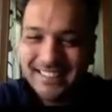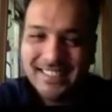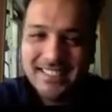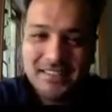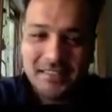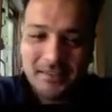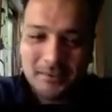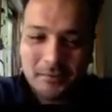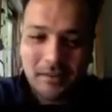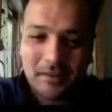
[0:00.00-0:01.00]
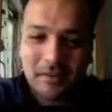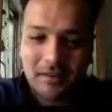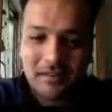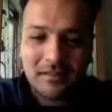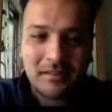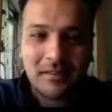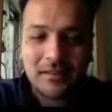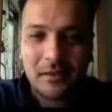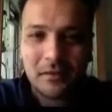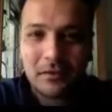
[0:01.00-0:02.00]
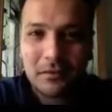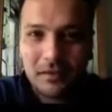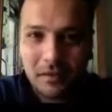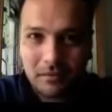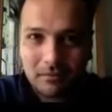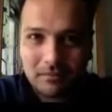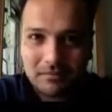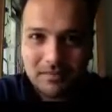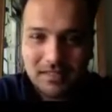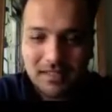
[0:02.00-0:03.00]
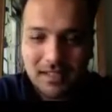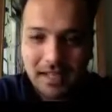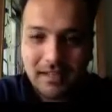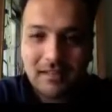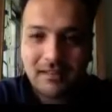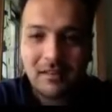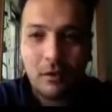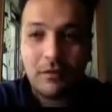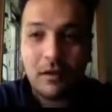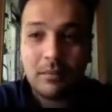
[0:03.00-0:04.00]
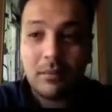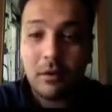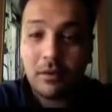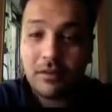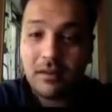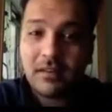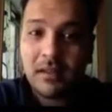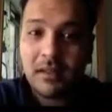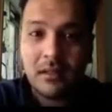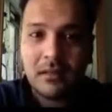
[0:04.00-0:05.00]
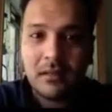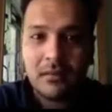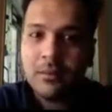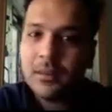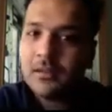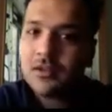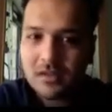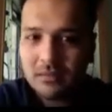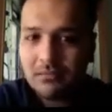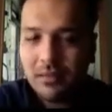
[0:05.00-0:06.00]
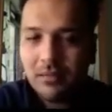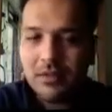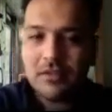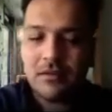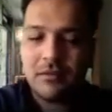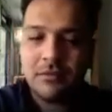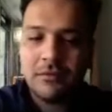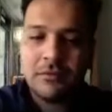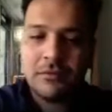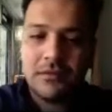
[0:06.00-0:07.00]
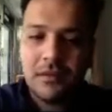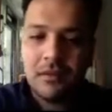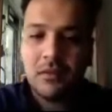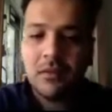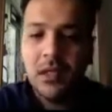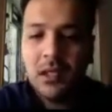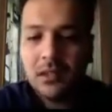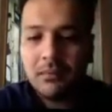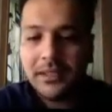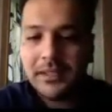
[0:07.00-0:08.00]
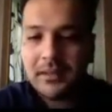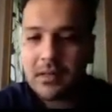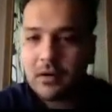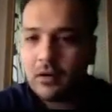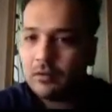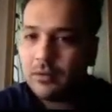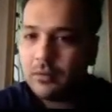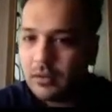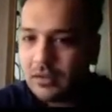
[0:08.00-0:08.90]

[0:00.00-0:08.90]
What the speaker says: So we're gonna run you all through some slides of our process, and then we'll show some images of some of our completed and ongoing works.